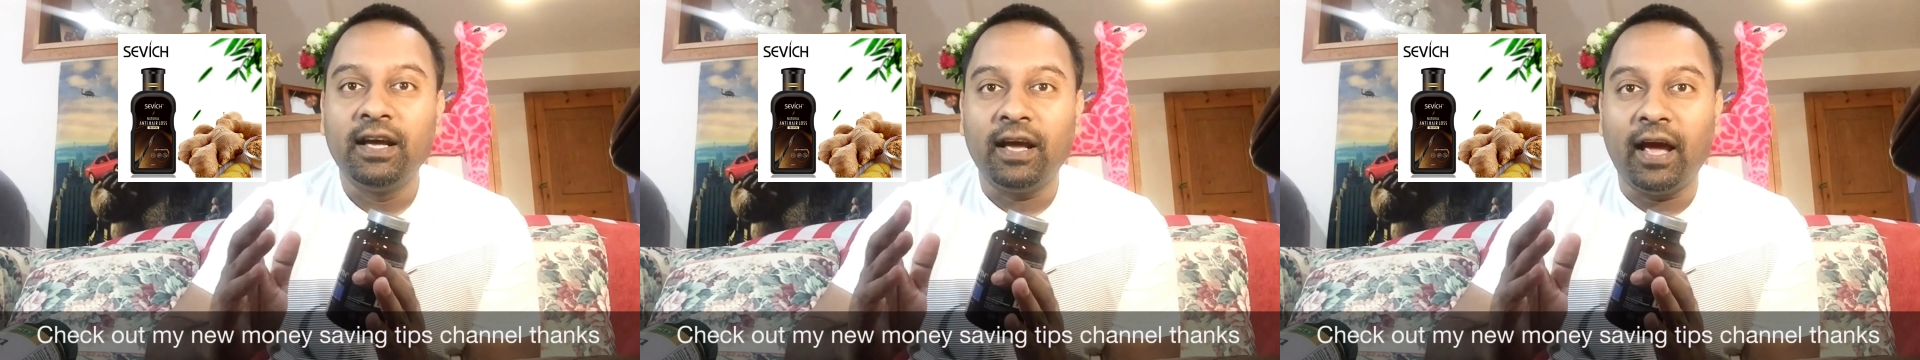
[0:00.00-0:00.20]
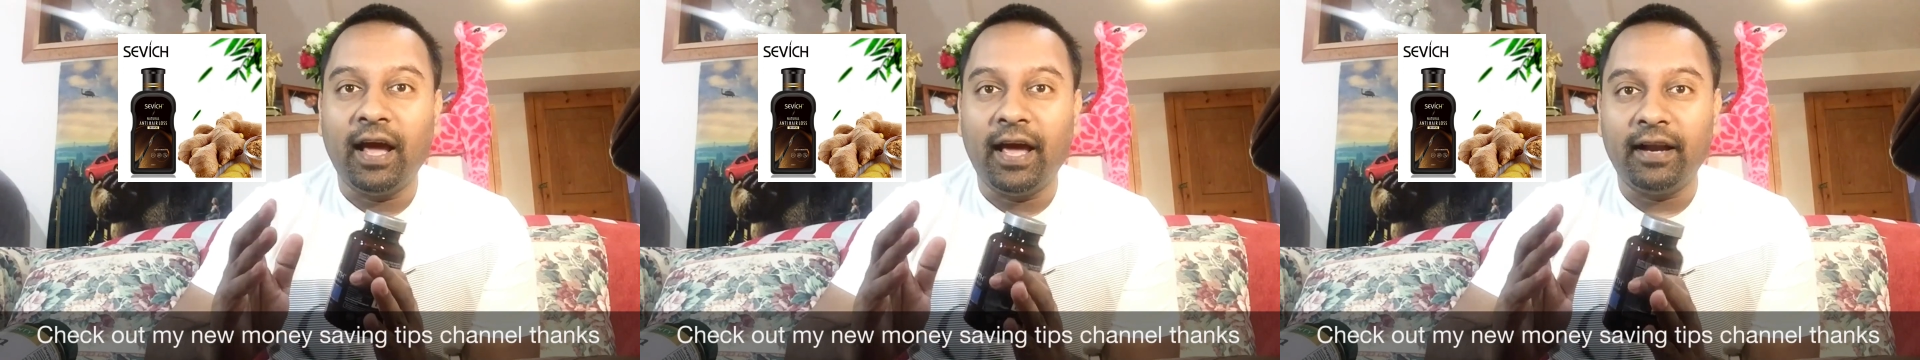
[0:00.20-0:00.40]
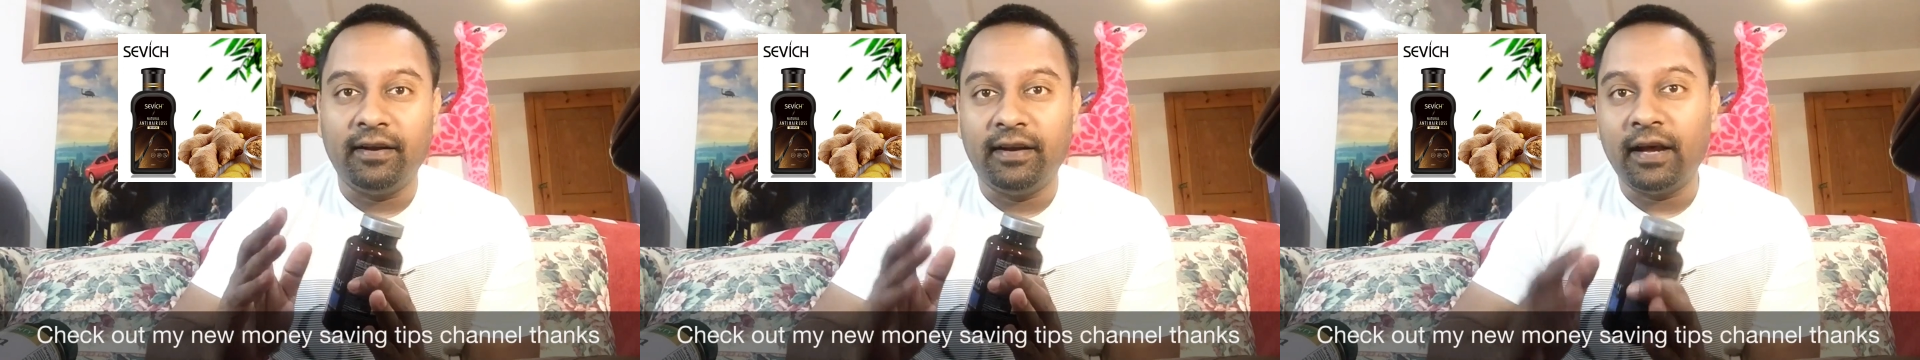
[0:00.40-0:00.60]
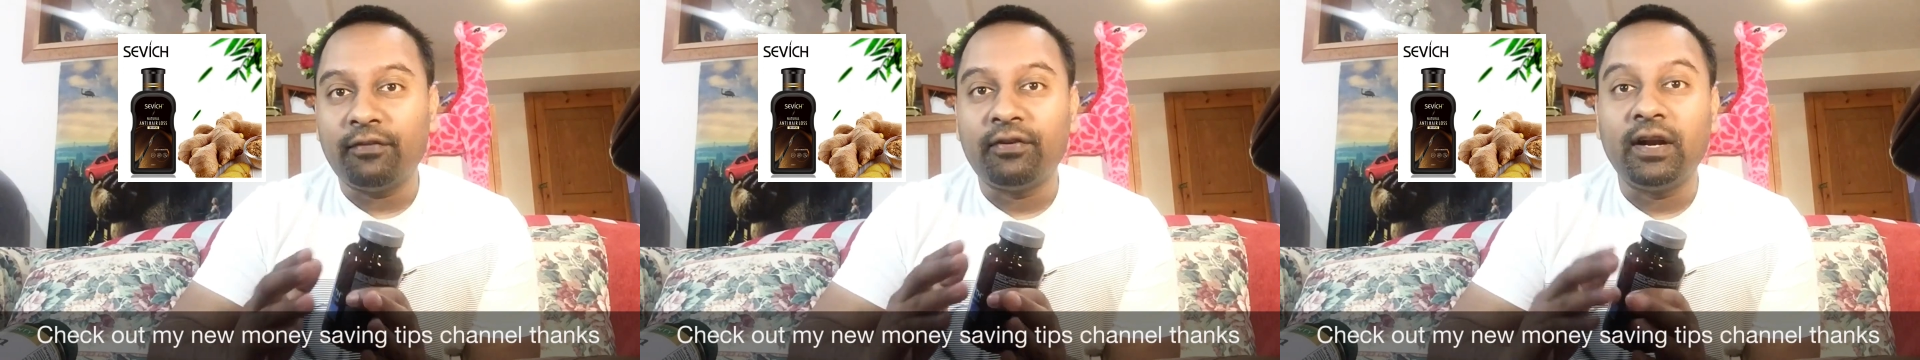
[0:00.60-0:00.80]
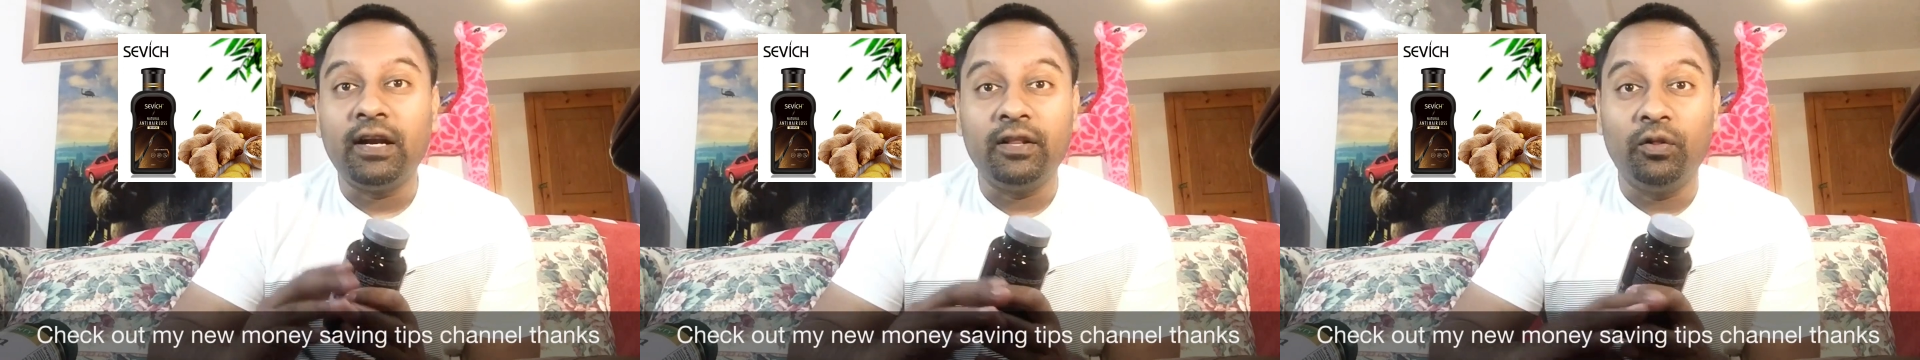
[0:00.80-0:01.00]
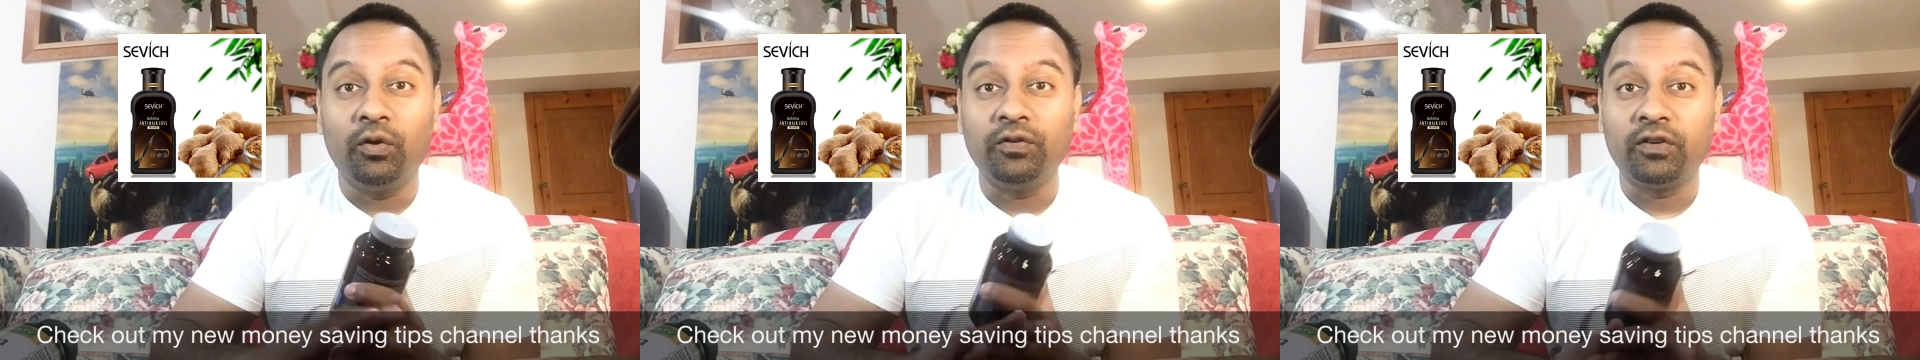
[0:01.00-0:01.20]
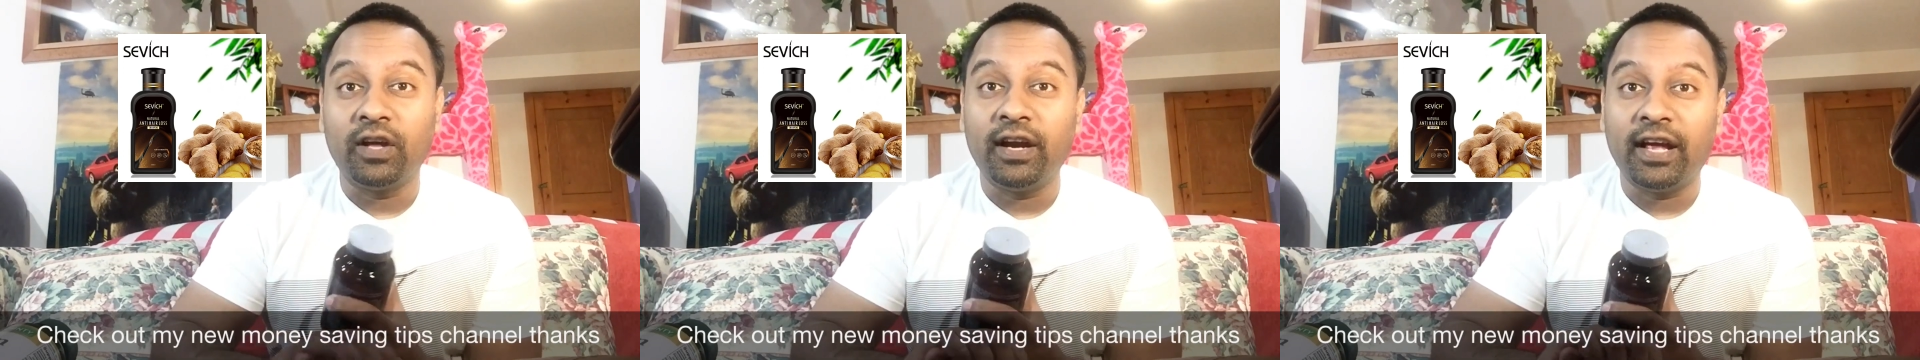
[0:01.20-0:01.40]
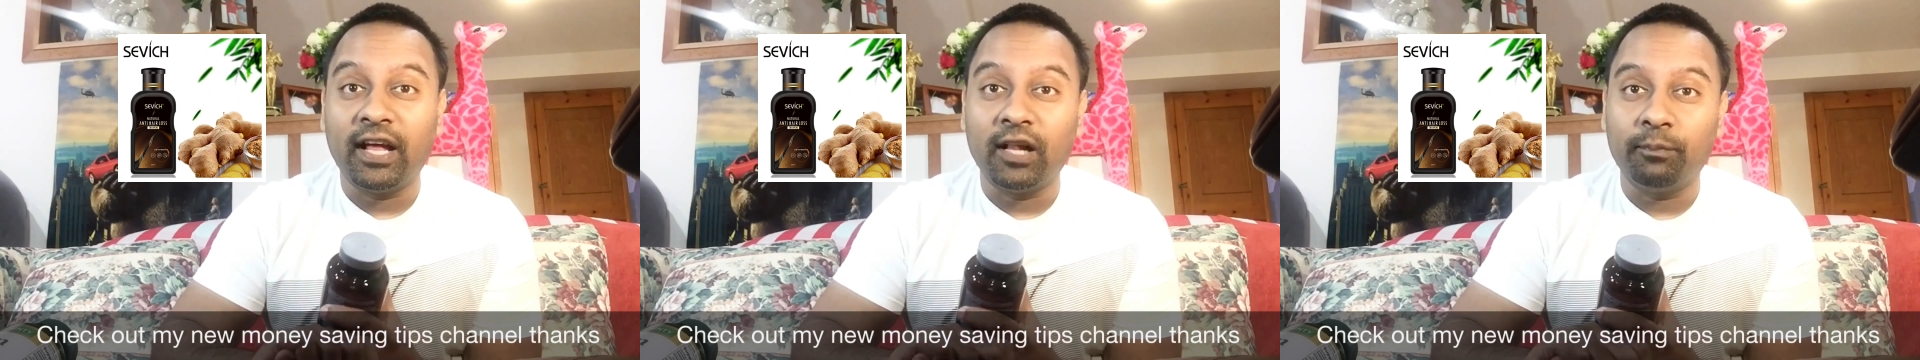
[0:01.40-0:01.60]
and definitely those gonna
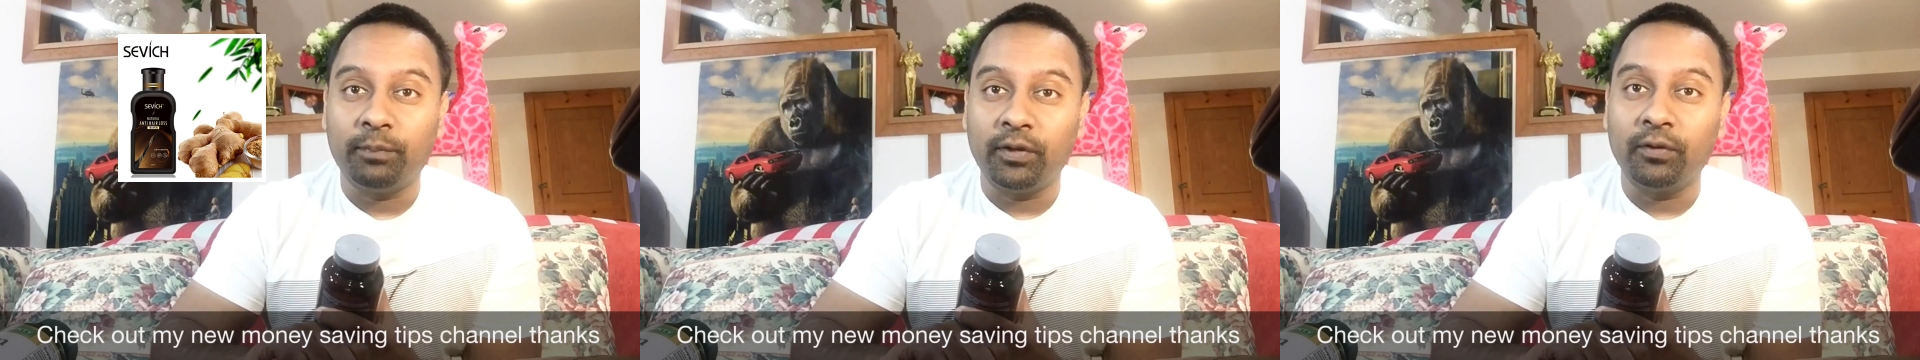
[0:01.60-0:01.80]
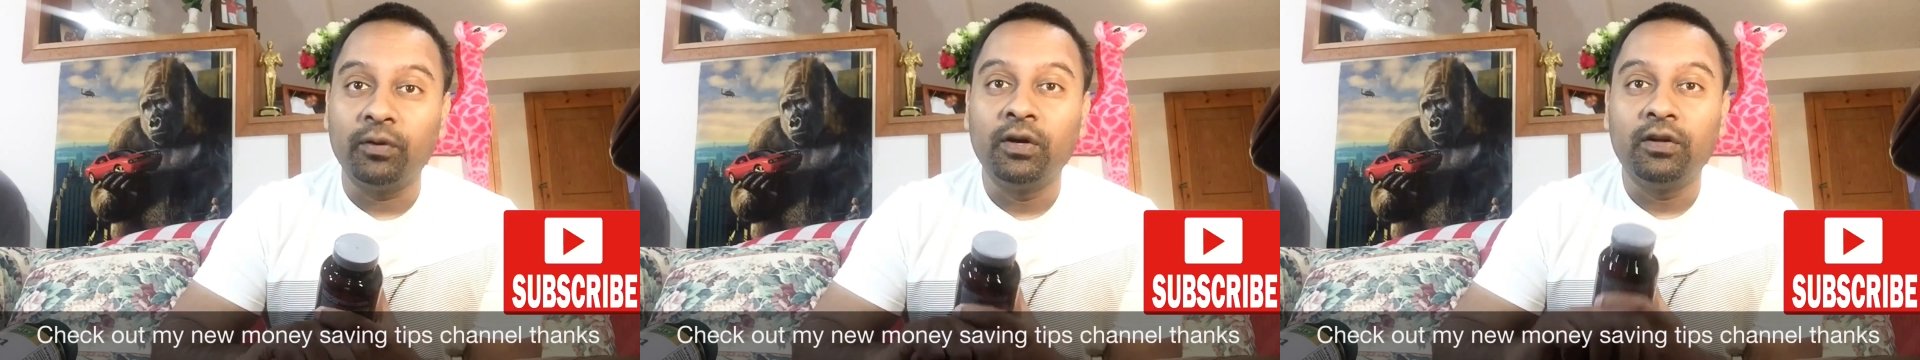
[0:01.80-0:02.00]
help you.